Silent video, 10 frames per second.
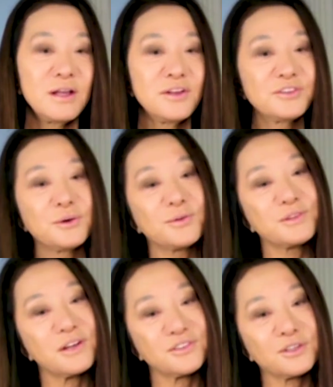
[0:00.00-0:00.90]
so it's
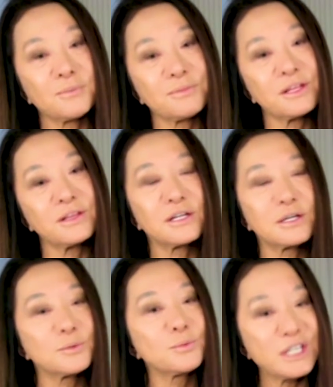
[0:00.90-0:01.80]
not something that
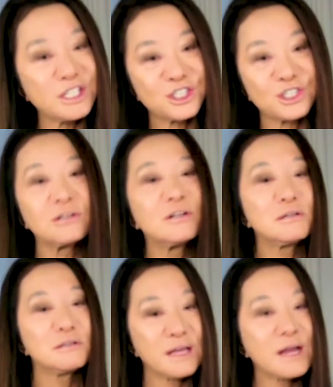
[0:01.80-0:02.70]
can reach
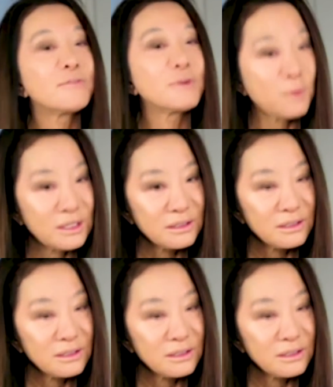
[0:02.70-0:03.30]
everyone.